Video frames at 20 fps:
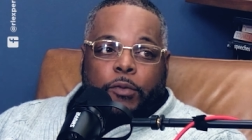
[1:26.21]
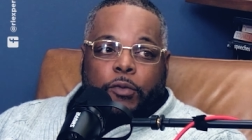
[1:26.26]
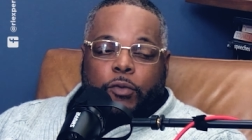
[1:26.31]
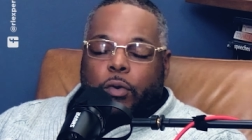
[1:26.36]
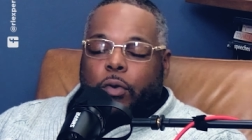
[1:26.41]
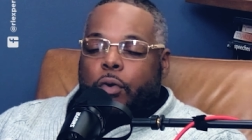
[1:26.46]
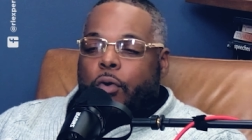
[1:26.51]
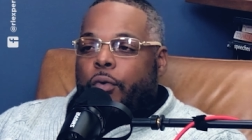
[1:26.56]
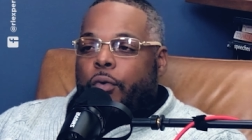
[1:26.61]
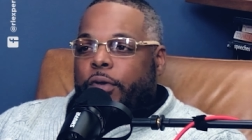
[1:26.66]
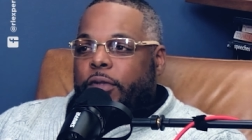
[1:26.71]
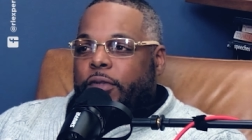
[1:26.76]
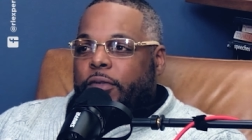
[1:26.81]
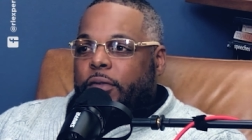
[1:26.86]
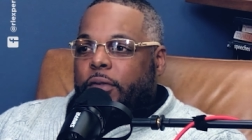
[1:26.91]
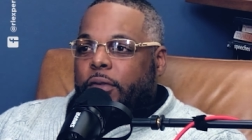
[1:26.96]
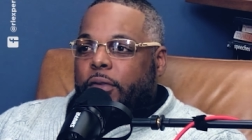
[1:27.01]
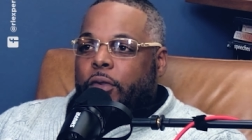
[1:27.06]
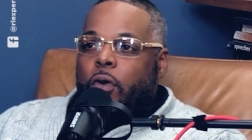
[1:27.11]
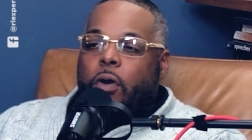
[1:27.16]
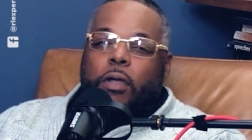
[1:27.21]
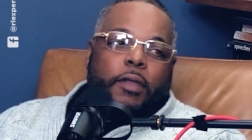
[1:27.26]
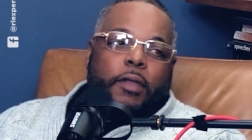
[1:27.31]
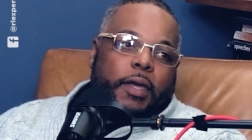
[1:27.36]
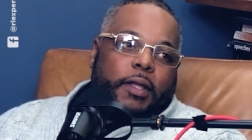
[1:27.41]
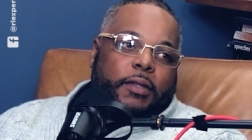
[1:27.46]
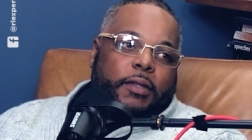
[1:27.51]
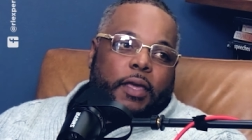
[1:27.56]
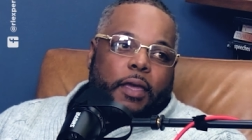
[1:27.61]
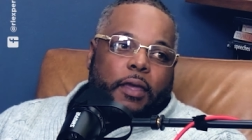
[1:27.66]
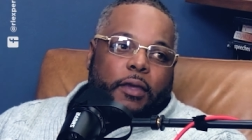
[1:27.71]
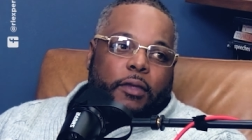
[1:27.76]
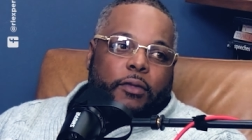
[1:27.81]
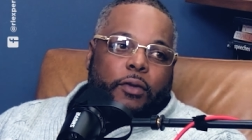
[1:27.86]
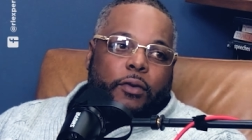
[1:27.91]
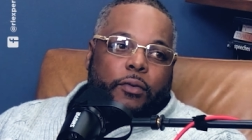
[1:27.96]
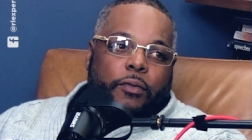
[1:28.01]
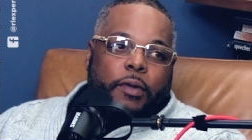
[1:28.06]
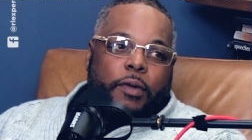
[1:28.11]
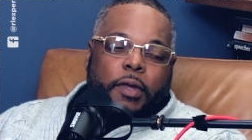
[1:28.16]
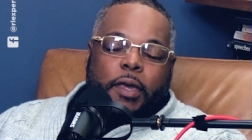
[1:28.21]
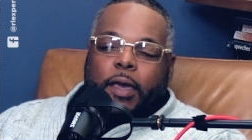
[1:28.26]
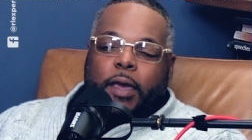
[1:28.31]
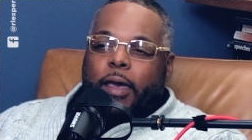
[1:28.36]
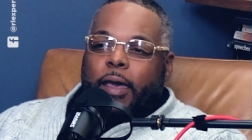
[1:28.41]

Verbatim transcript: So I always thought like that, you know.